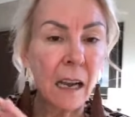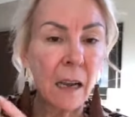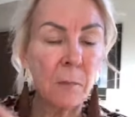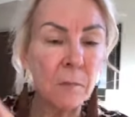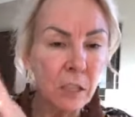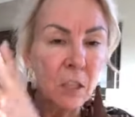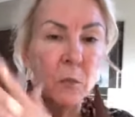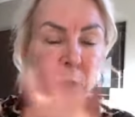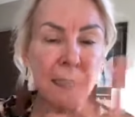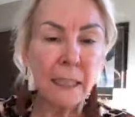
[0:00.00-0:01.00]
Um,
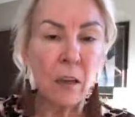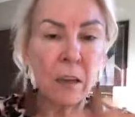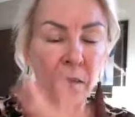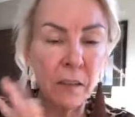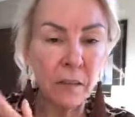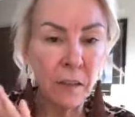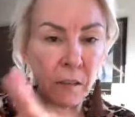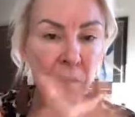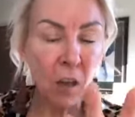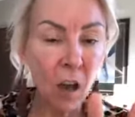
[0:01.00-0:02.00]
you will see all of the,
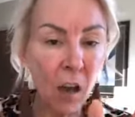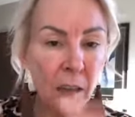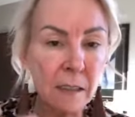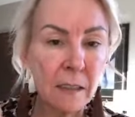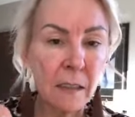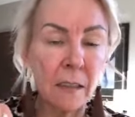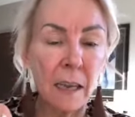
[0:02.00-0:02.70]
the flaws.